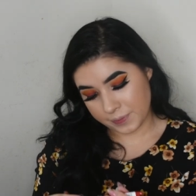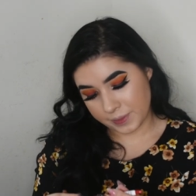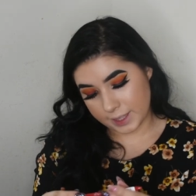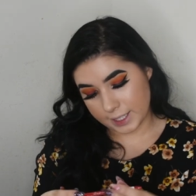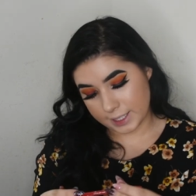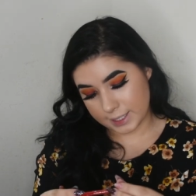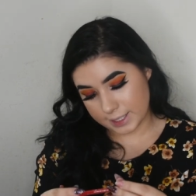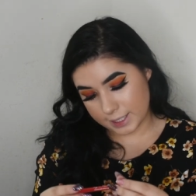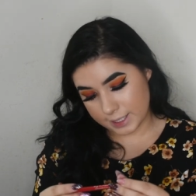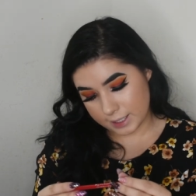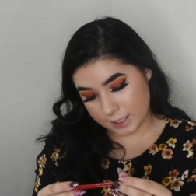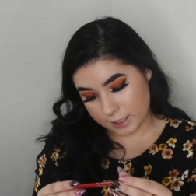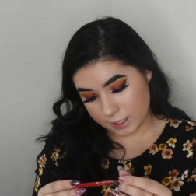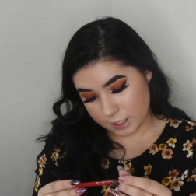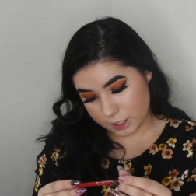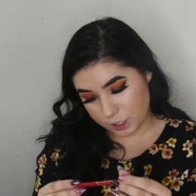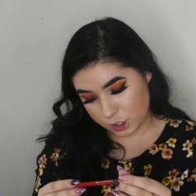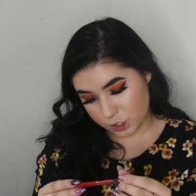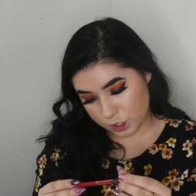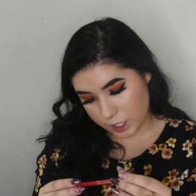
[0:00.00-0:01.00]
This is in
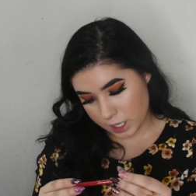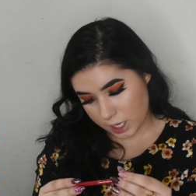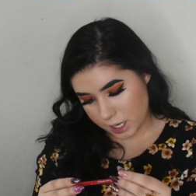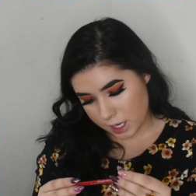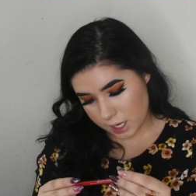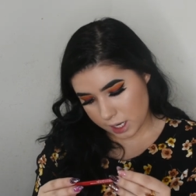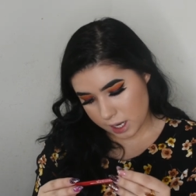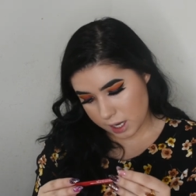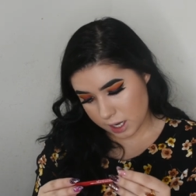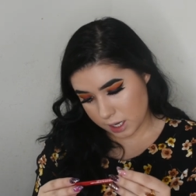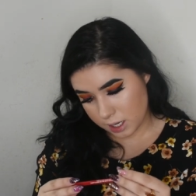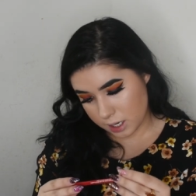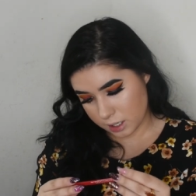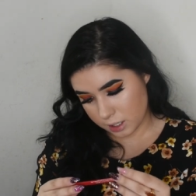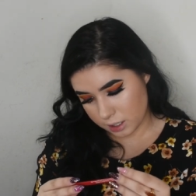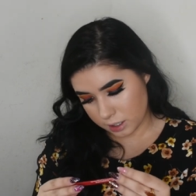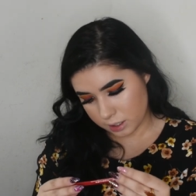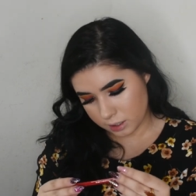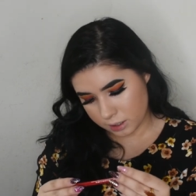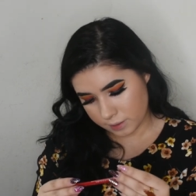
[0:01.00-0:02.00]
the
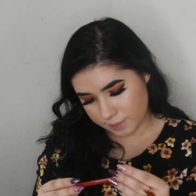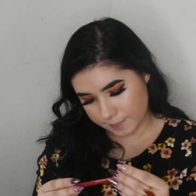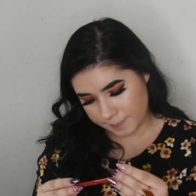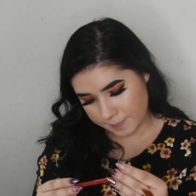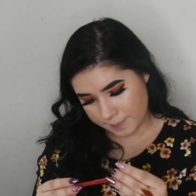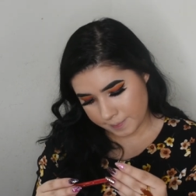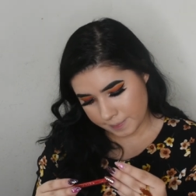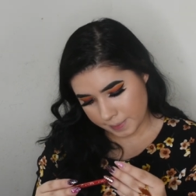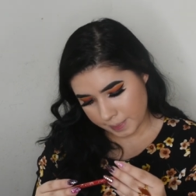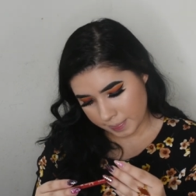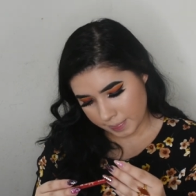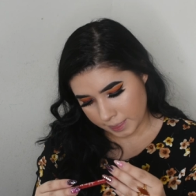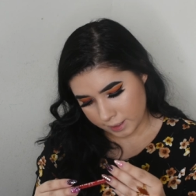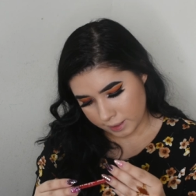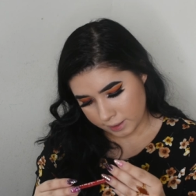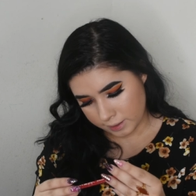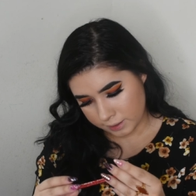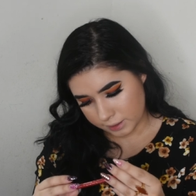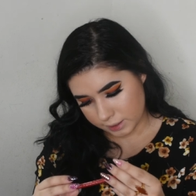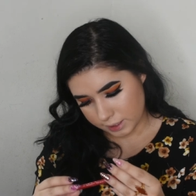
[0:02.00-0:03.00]
shade,
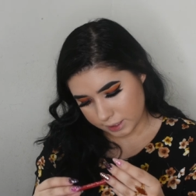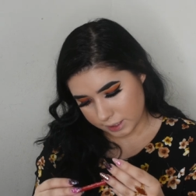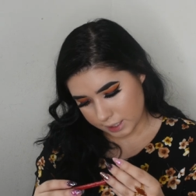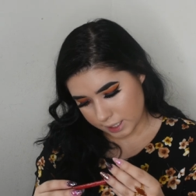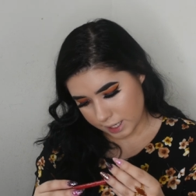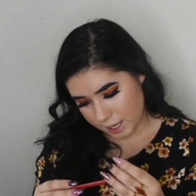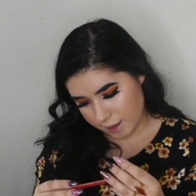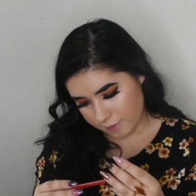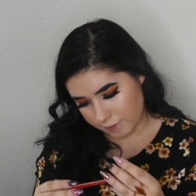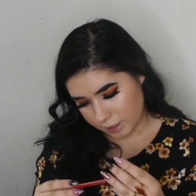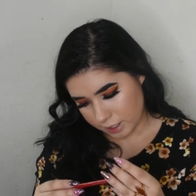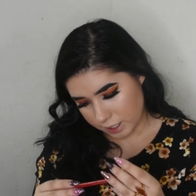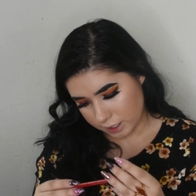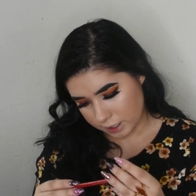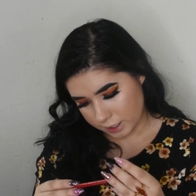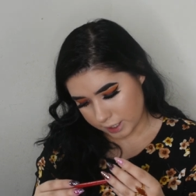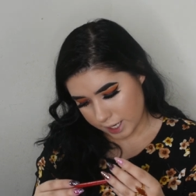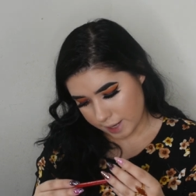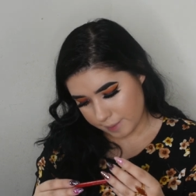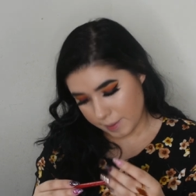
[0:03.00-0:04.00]
doesn't have a
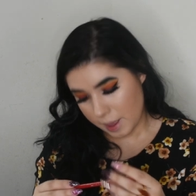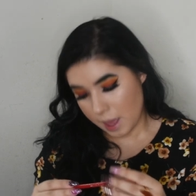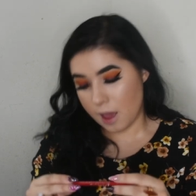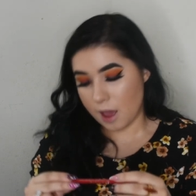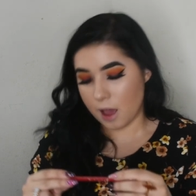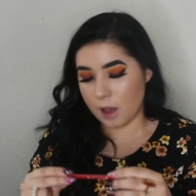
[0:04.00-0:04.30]
color name.